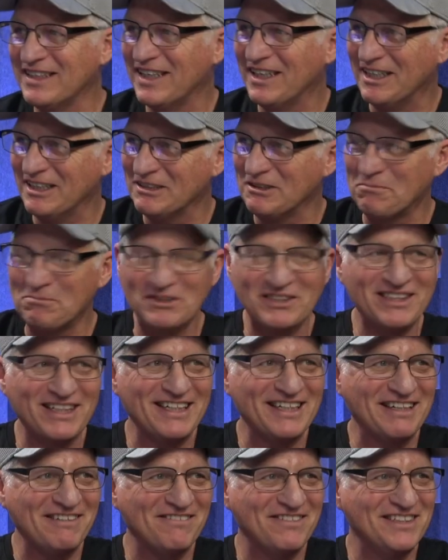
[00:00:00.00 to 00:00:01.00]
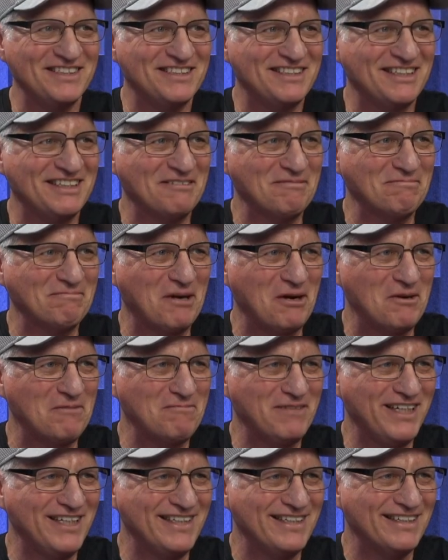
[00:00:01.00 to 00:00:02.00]
100% right. convinced in the
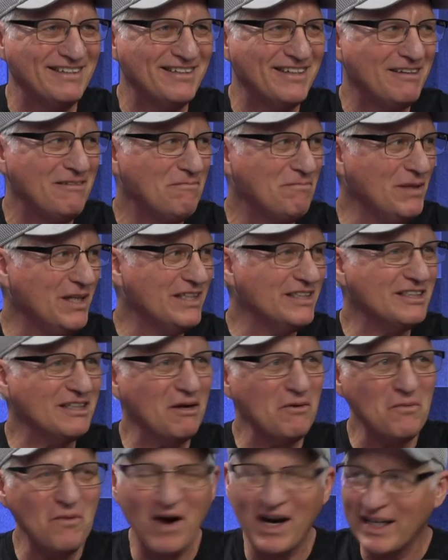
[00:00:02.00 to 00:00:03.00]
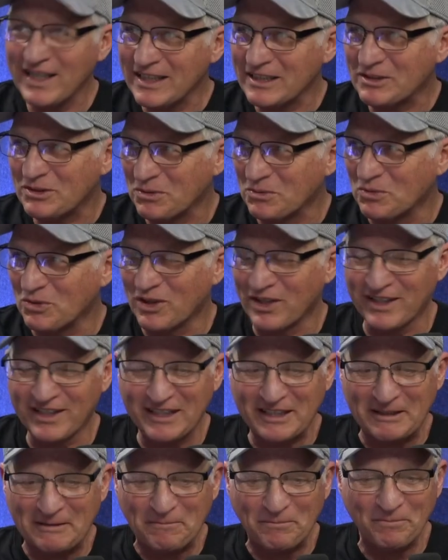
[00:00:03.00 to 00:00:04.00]
moment because I want it to work.
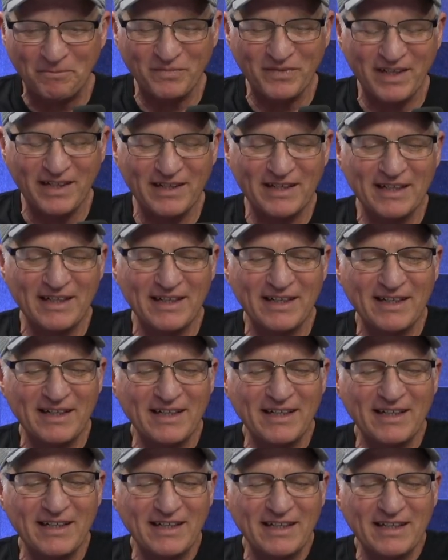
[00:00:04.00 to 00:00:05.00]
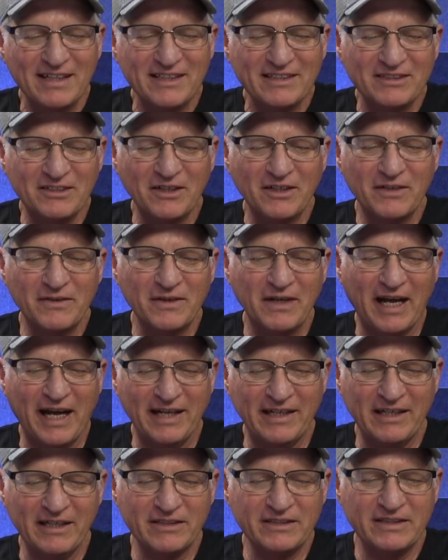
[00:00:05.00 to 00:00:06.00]
Right. So,
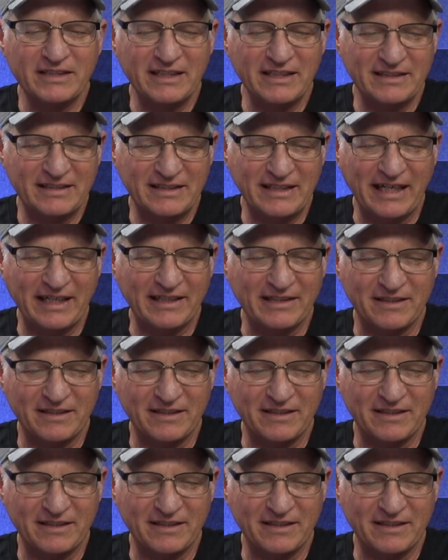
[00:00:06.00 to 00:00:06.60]
and here's the second